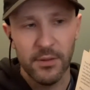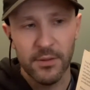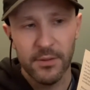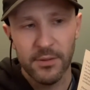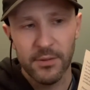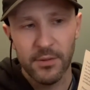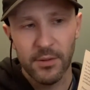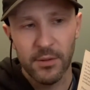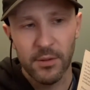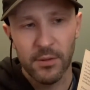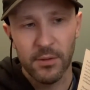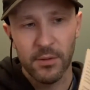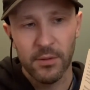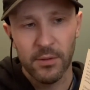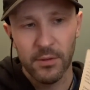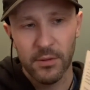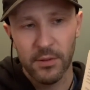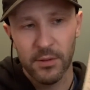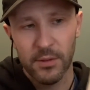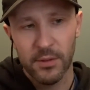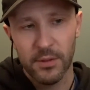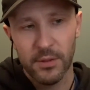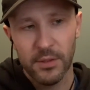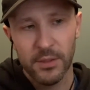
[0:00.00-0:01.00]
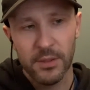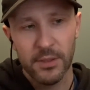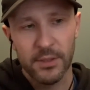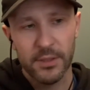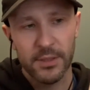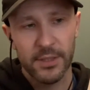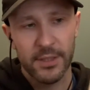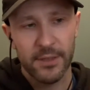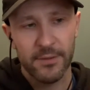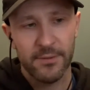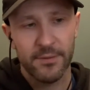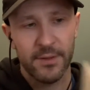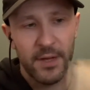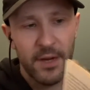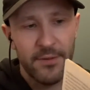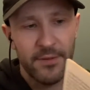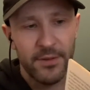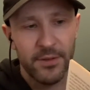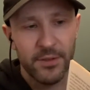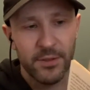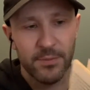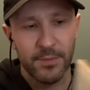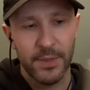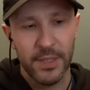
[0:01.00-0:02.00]
So it's like
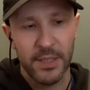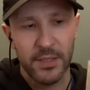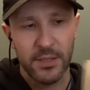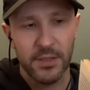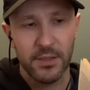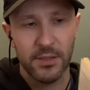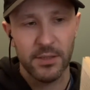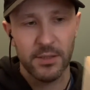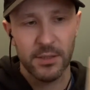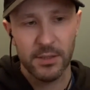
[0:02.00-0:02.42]
500 pages.